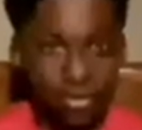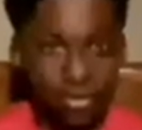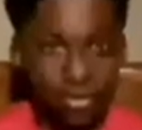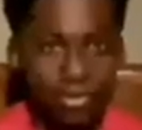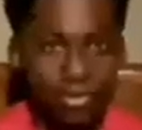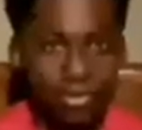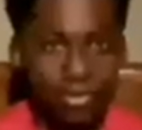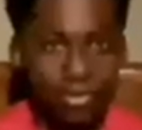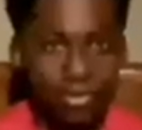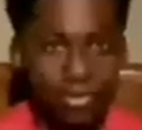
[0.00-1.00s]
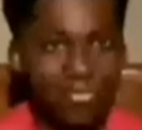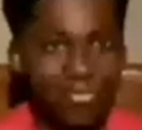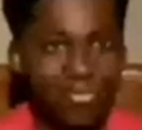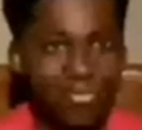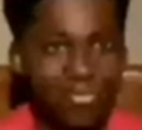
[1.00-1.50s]

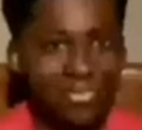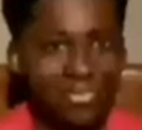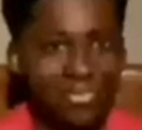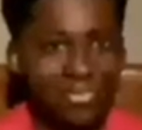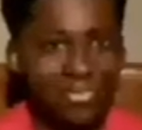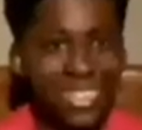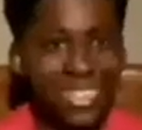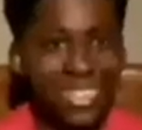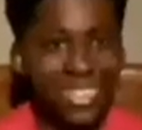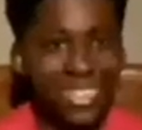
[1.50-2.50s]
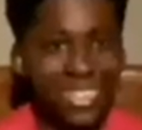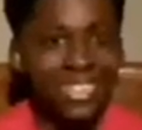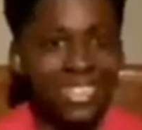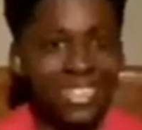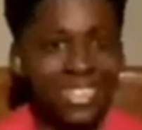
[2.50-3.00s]

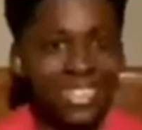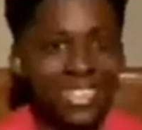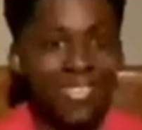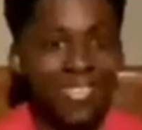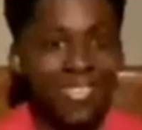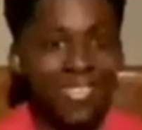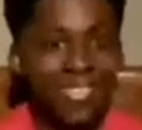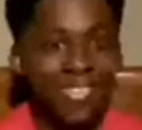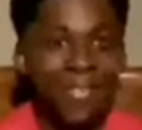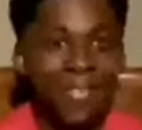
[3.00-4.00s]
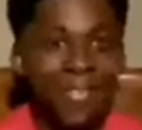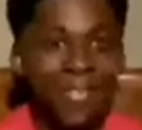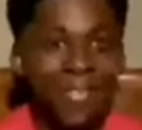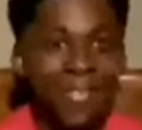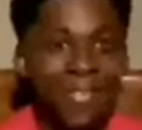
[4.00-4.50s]

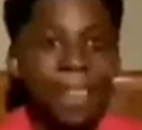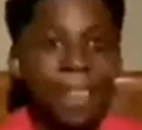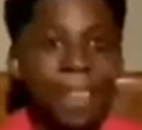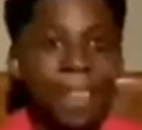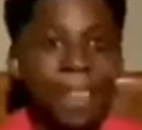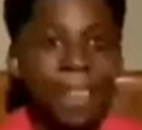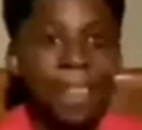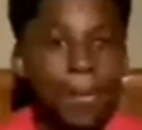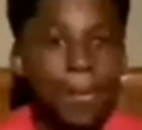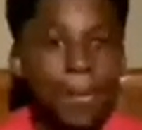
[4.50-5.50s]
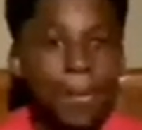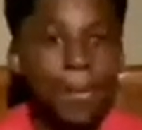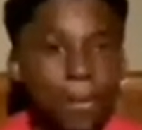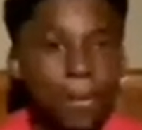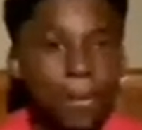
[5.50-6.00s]

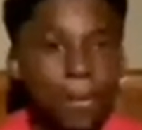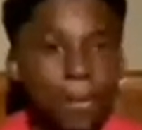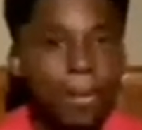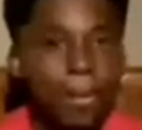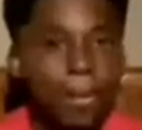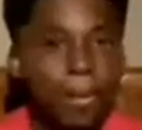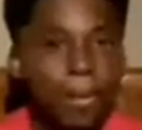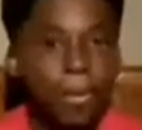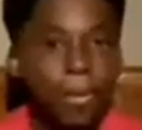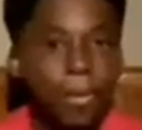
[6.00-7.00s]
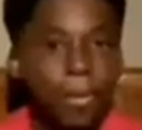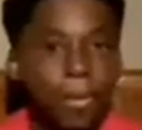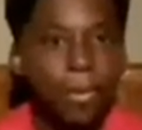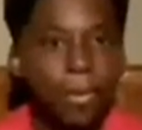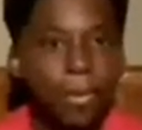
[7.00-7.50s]

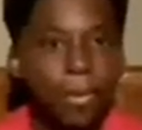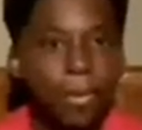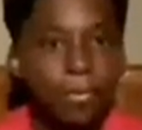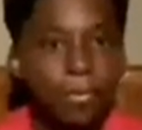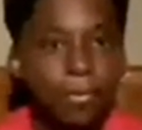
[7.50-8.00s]
This person isn't speaking.